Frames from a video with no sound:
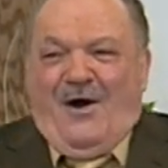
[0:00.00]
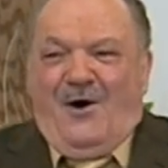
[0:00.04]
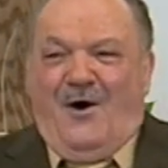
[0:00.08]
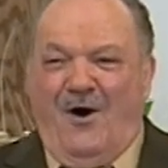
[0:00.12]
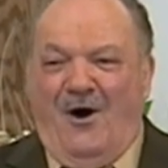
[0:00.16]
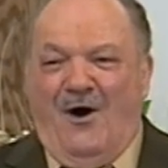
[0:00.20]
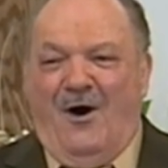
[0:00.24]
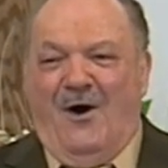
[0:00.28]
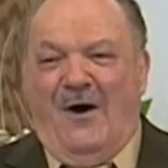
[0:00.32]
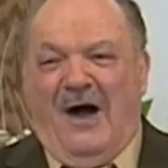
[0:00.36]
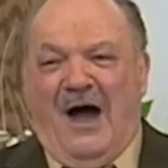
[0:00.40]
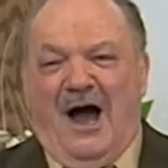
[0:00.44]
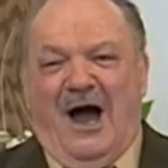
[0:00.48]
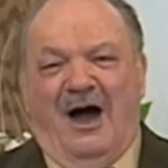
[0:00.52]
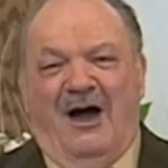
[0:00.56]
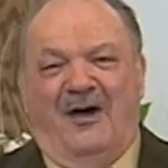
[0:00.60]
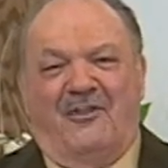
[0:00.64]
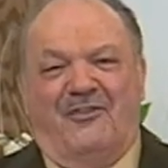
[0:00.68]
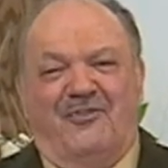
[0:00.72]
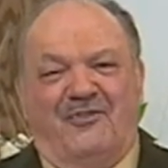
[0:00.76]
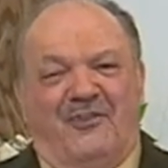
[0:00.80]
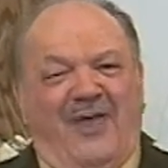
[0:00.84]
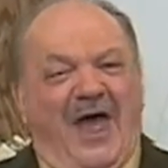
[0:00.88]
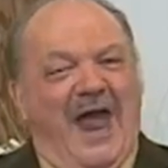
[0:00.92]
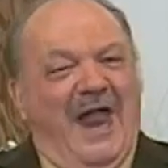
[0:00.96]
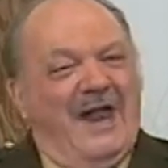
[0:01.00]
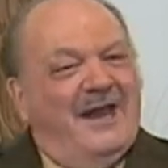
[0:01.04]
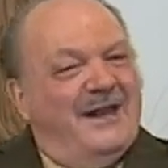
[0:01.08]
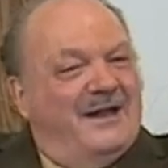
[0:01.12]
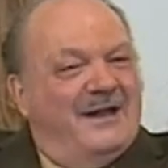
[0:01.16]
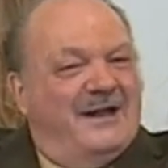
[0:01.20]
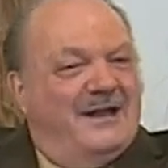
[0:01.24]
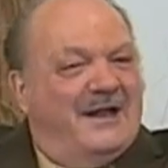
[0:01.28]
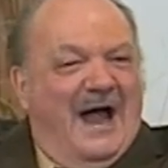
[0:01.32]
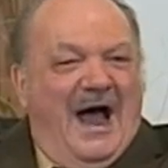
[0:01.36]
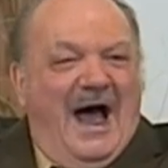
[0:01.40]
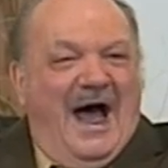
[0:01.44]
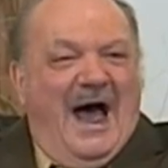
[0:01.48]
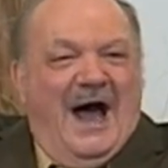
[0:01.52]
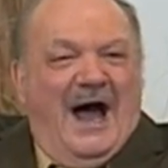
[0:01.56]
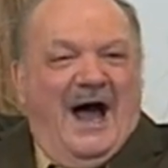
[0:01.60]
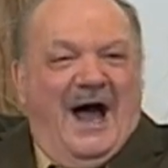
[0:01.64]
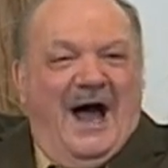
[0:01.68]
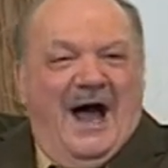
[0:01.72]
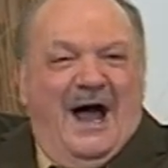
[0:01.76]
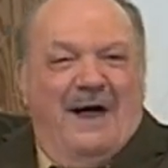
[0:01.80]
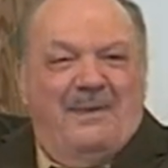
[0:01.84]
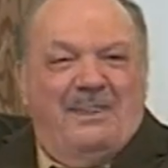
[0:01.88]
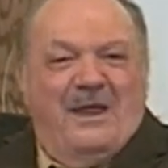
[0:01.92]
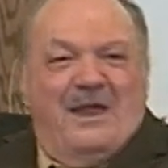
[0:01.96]
Oh, I thank
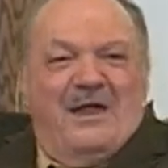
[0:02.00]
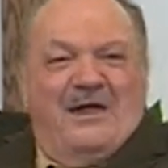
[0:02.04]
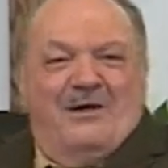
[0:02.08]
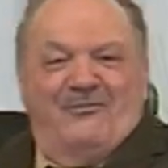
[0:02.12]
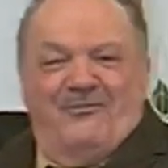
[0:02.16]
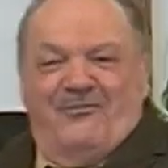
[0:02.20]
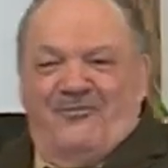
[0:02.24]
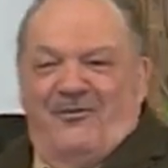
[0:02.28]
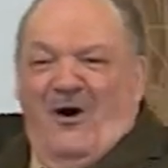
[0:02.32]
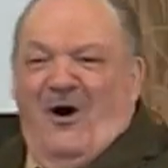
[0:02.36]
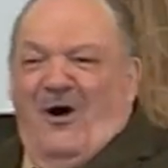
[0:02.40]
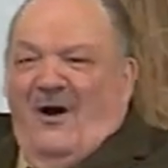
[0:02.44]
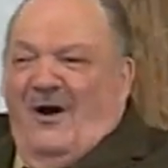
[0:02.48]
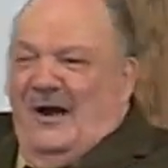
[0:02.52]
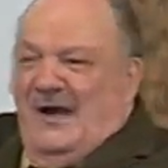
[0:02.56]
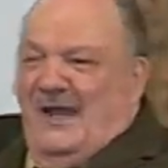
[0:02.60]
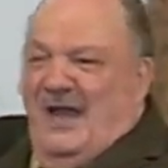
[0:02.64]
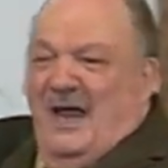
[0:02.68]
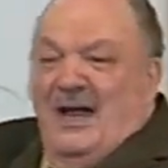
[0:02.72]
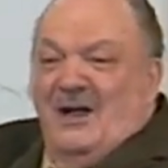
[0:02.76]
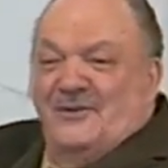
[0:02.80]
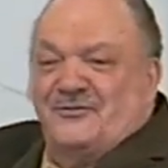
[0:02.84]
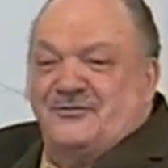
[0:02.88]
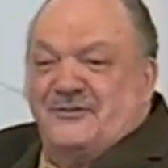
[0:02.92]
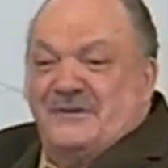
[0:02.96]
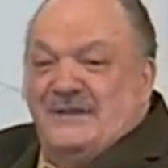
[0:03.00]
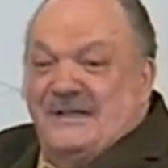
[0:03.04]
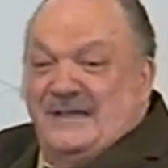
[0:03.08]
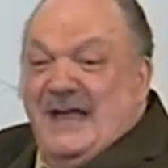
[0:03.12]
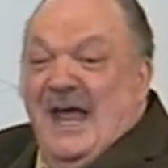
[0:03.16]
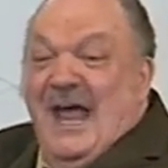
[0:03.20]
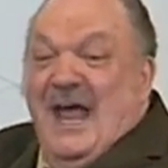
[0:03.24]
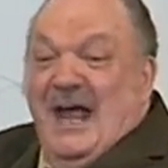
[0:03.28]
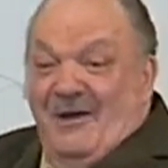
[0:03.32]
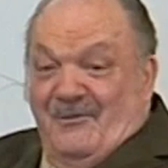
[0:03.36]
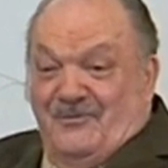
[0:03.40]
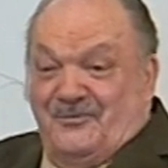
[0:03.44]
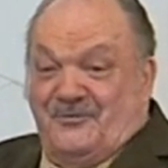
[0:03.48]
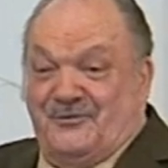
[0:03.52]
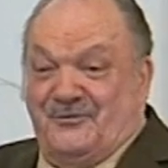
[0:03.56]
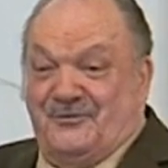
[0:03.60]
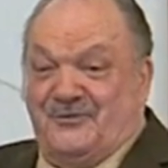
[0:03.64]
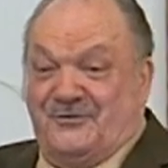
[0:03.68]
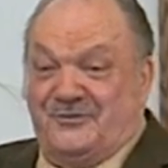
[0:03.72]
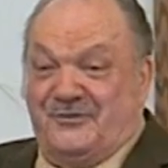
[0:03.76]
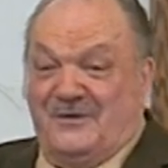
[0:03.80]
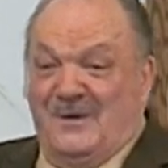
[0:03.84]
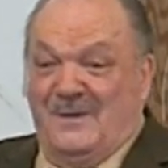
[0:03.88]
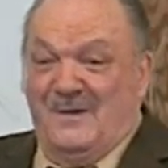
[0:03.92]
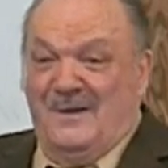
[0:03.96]
God for his
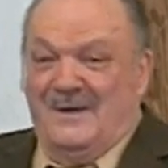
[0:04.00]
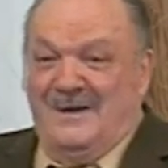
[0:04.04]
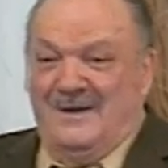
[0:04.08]
gifts.